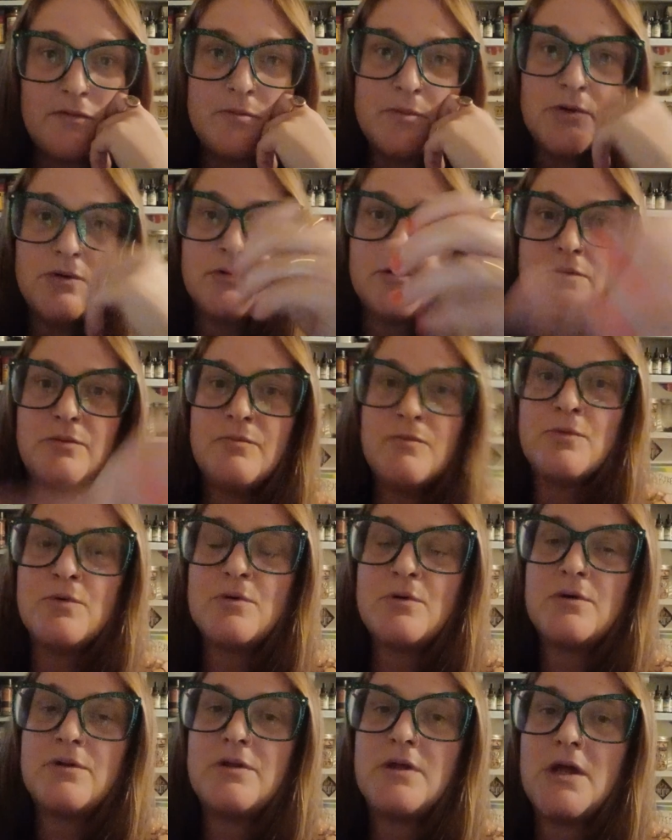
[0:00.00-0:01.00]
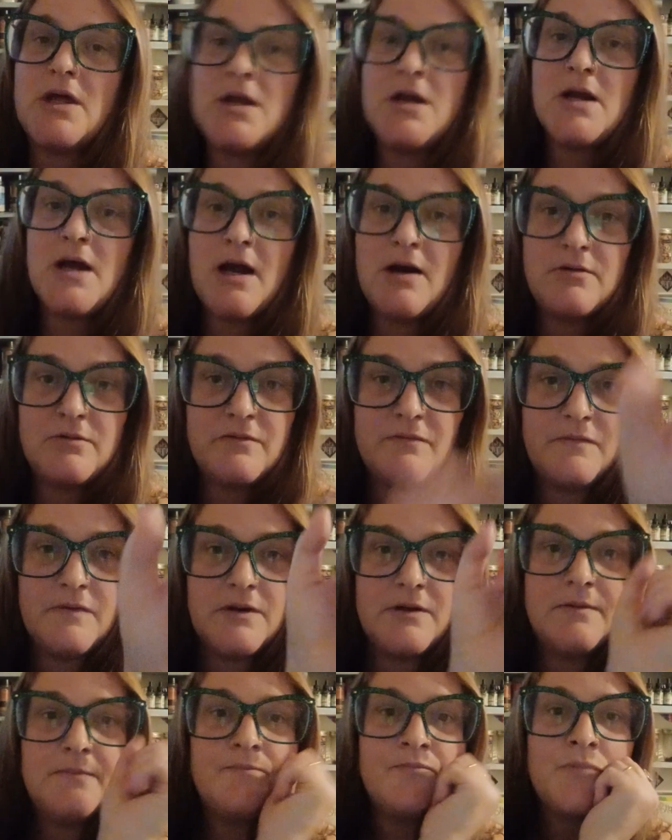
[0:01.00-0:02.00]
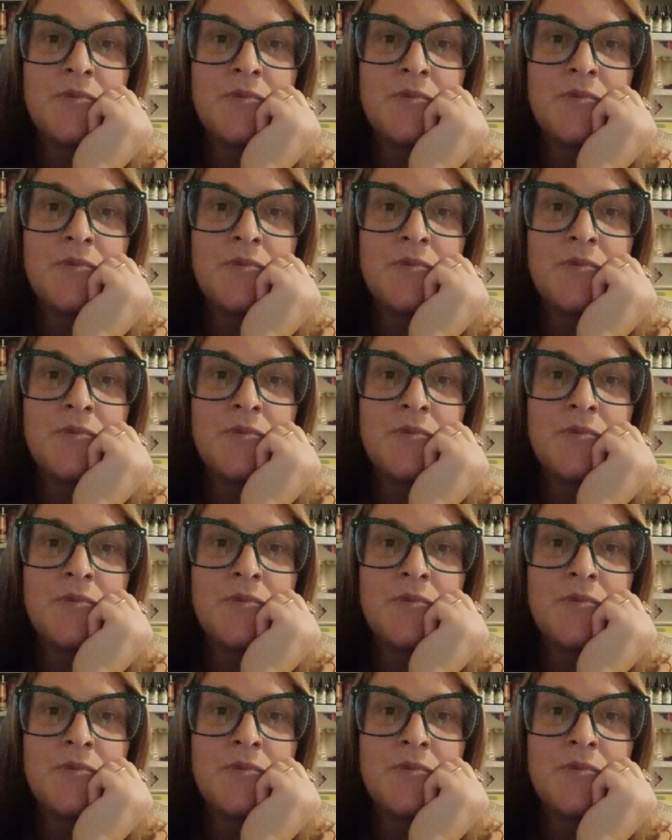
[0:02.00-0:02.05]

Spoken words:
mode more than out of it,